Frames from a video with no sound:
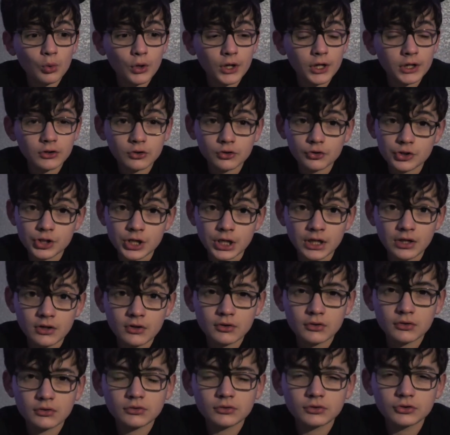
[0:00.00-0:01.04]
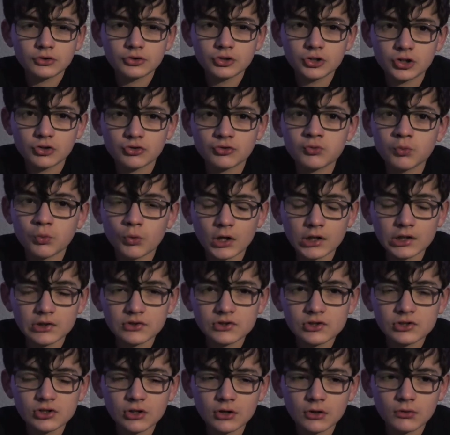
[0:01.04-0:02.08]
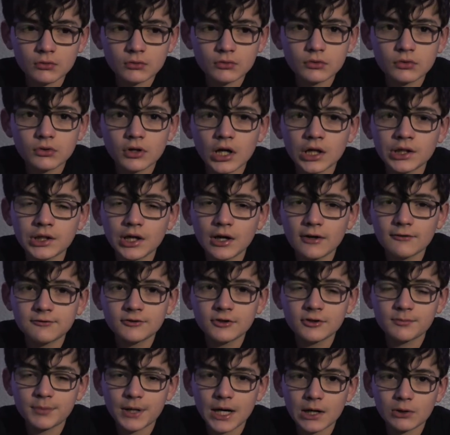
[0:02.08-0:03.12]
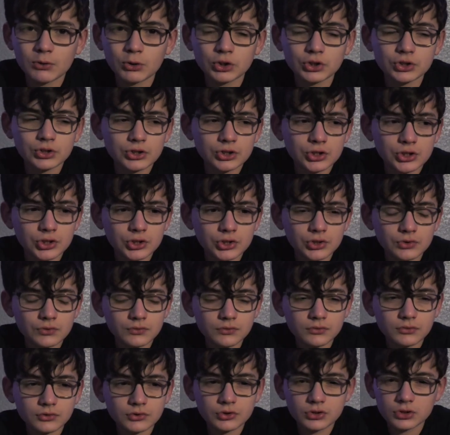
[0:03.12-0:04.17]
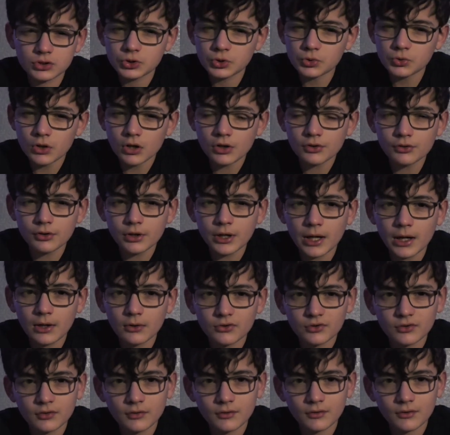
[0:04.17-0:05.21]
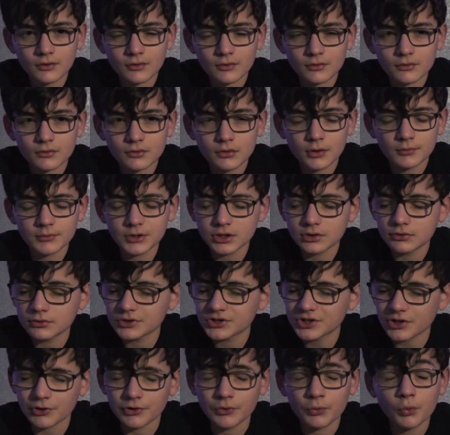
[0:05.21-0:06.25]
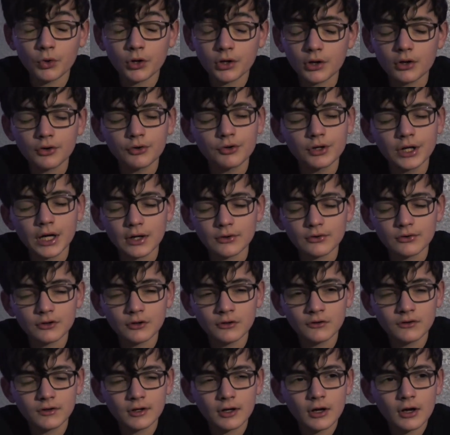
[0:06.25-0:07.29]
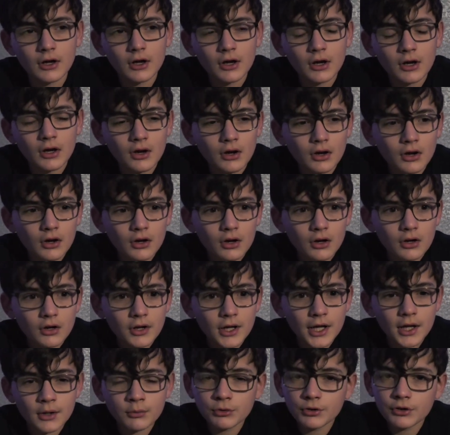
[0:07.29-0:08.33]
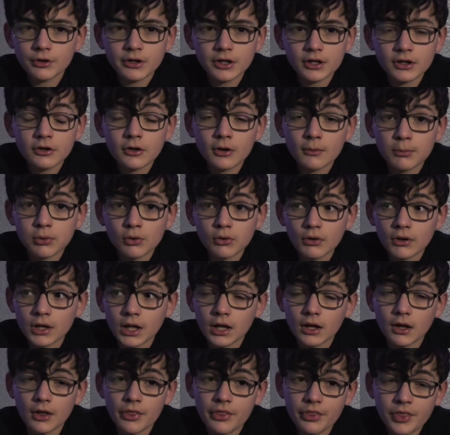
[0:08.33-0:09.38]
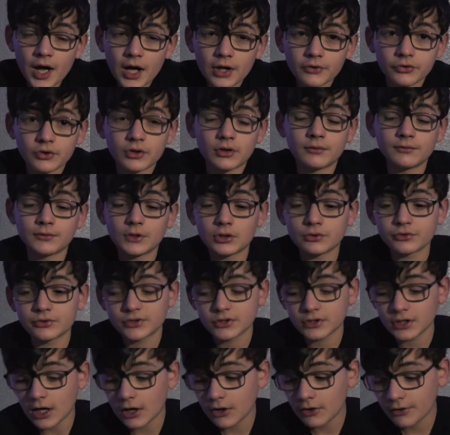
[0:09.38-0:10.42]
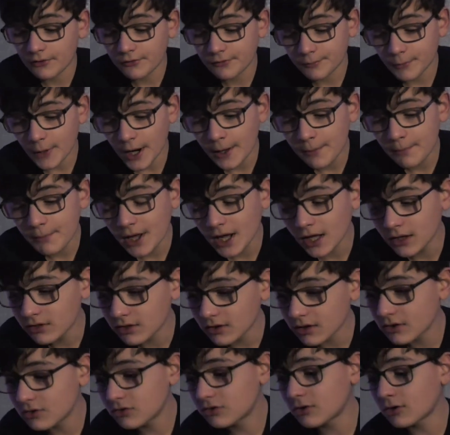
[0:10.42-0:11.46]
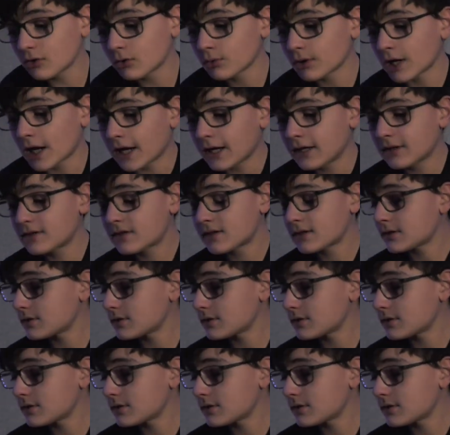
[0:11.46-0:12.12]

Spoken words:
energy. Just once, though. Enough to power 200 houses. 100 houses. And we need to deploy 1,000 of those. So now, if my math is correct,